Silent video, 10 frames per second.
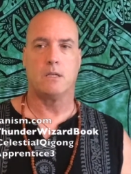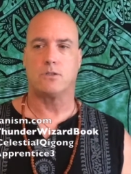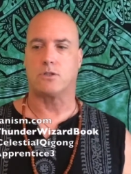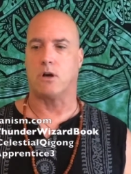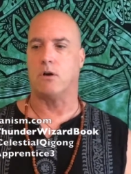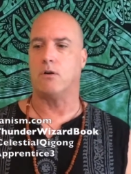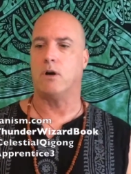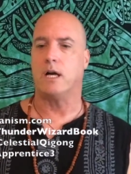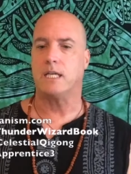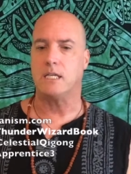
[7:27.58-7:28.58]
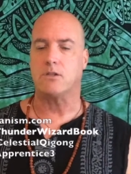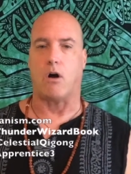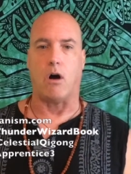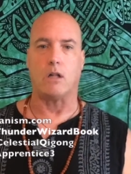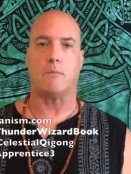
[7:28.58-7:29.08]
So he's
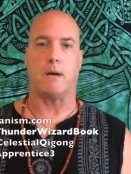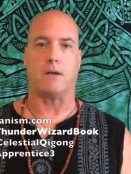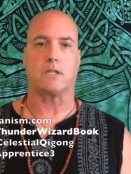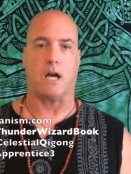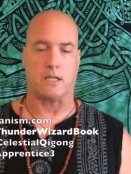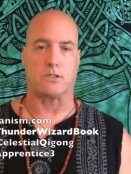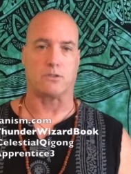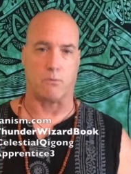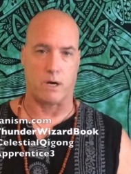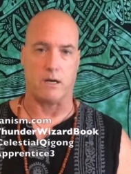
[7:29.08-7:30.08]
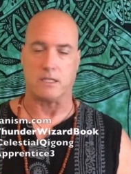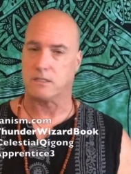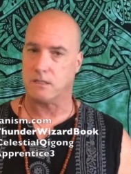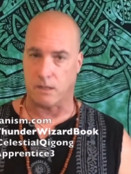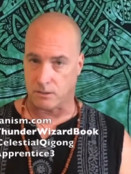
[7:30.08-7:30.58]
all about conscious
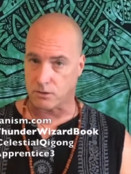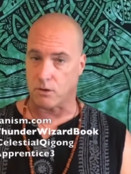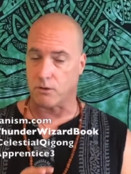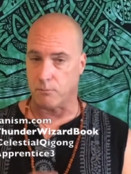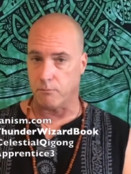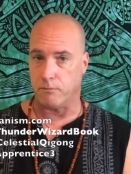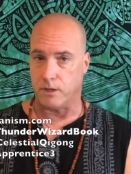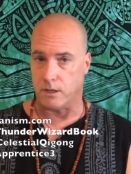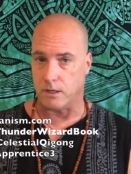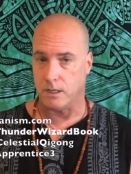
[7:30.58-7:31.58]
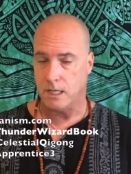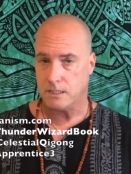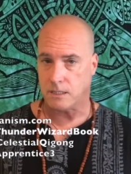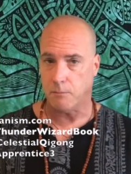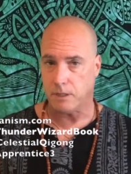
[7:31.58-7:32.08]
awareness. And so the
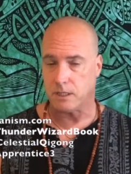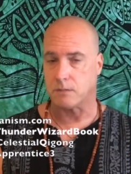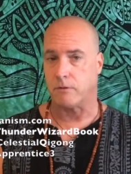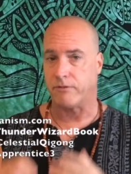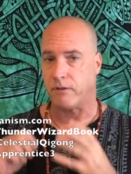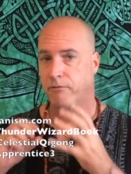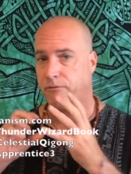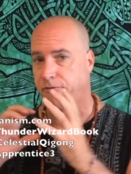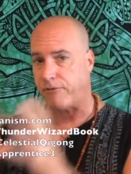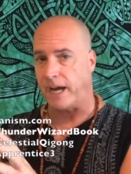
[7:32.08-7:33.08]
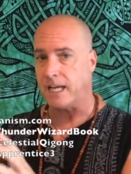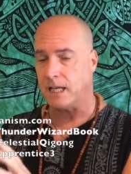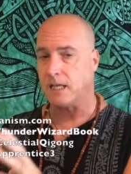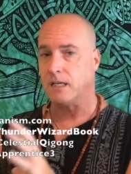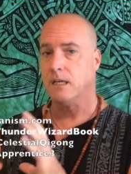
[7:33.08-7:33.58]
symbolism of him
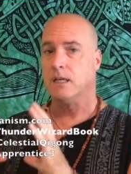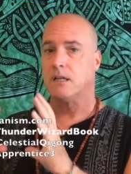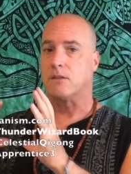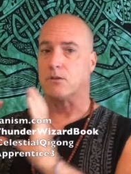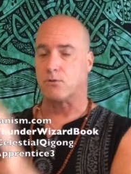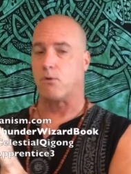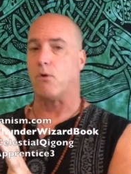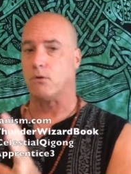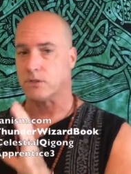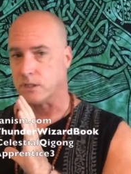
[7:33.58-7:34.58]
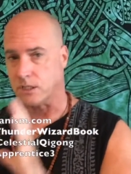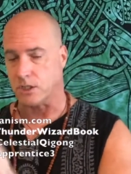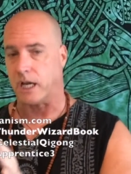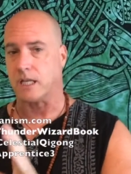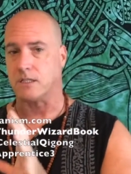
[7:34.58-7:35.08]
fighting the trolls and the
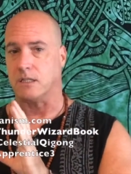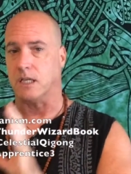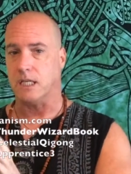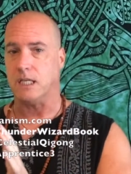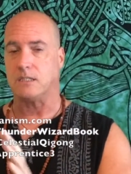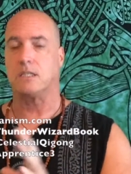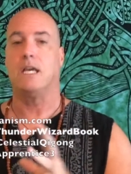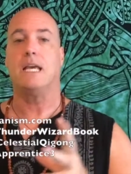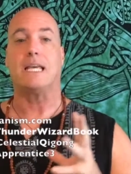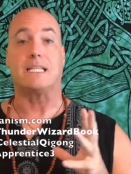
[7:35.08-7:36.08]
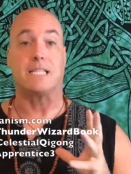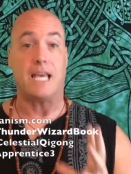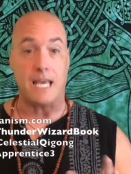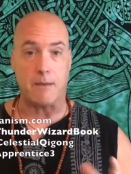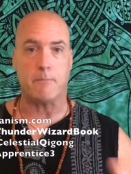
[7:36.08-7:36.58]
giants in the east is
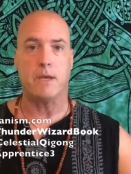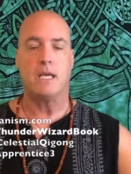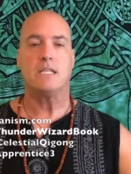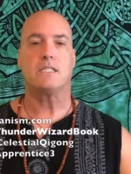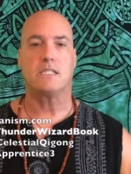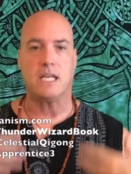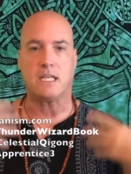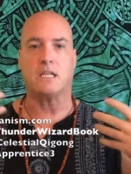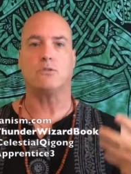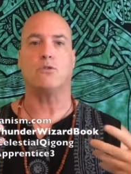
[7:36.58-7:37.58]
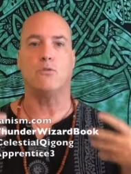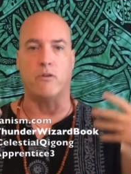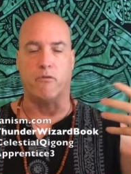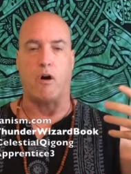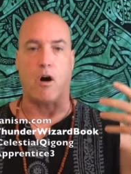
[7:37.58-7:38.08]
him seeking to
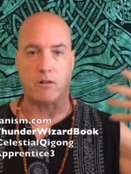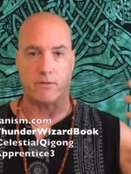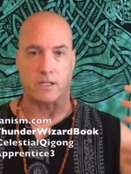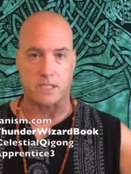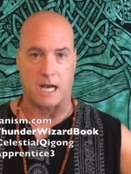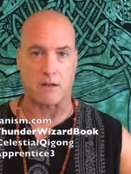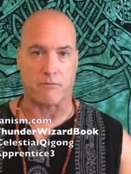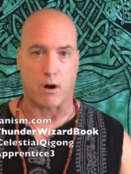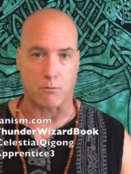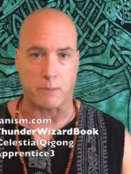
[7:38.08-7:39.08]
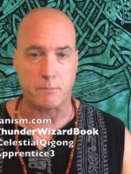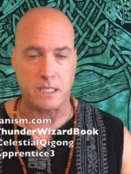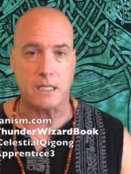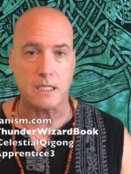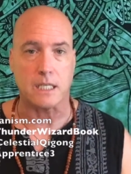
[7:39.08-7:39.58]
evolve us out of our
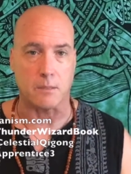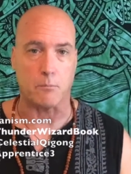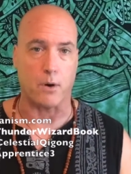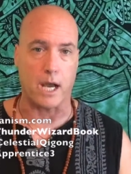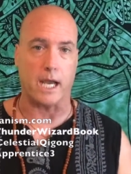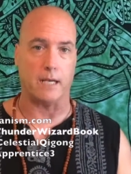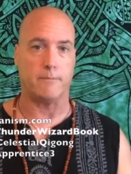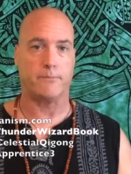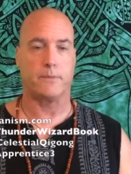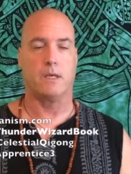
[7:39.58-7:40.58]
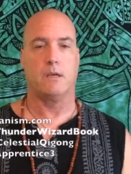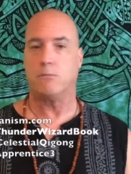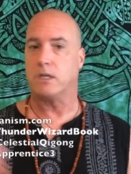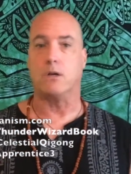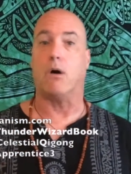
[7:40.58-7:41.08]
reptilian brain.
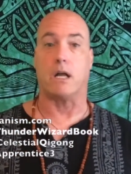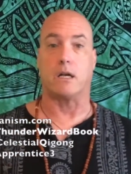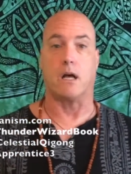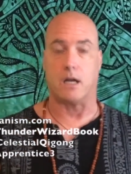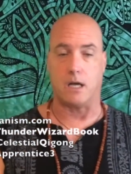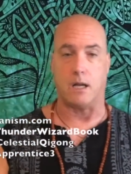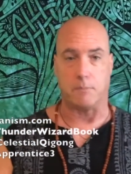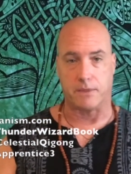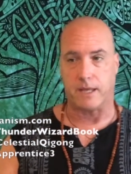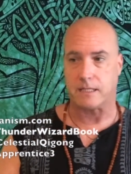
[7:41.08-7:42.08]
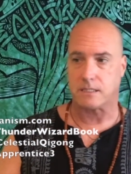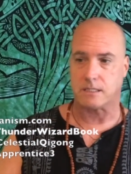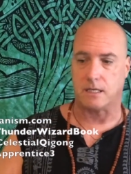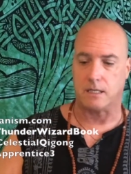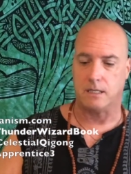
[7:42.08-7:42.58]
We could go on and on and on, but that's...